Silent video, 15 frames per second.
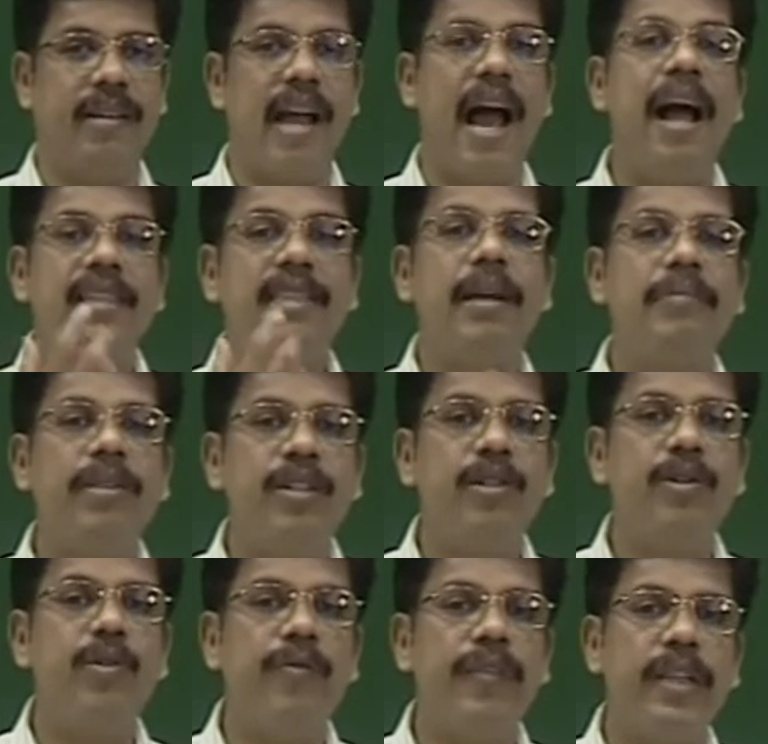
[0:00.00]
to
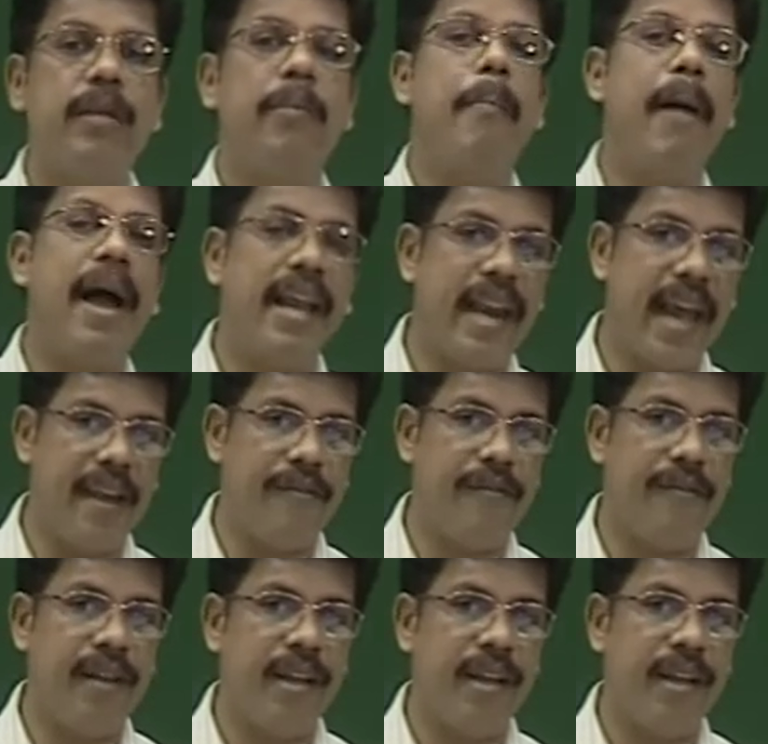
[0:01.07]
do with my life.